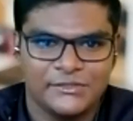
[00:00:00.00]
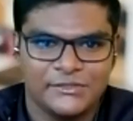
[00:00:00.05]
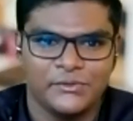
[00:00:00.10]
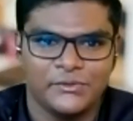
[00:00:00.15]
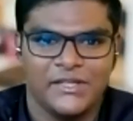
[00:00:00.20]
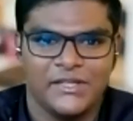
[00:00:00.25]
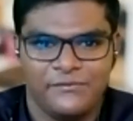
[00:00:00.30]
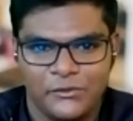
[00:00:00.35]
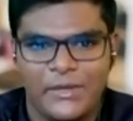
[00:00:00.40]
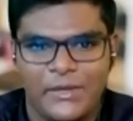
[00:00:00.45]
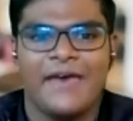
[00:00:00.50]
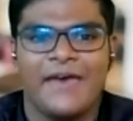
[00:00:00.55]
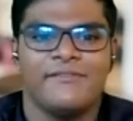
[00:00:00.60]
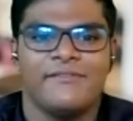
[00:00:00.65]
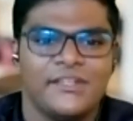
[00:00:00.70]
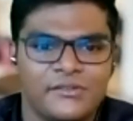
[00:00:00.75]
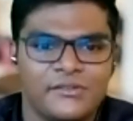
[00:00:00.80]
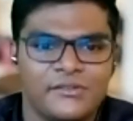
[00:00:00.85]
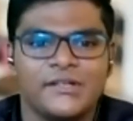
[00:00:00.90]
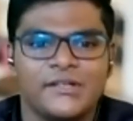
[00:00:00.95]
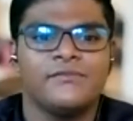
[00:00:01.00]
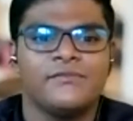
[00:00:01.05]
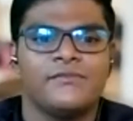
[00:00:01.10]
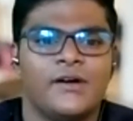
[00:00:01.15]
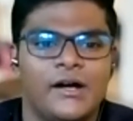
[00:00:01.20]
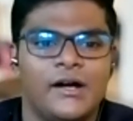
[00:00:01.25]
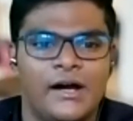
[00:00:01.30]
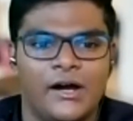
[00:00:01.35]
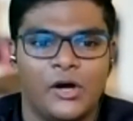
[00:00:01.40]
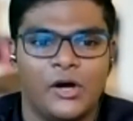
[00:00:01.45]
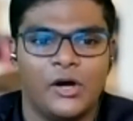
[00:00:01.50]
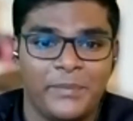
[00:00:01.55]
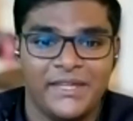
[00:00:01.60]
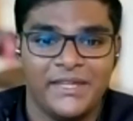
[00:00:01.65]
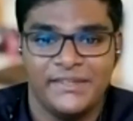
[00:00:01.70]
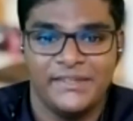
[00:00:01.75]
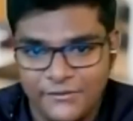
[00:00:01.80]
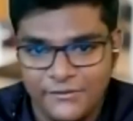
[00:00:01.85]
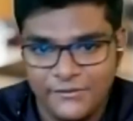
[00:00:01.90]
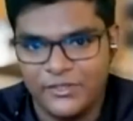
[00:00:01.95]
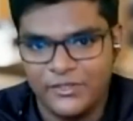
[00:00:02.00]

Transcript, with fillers: So if you have any sort of uh, opinion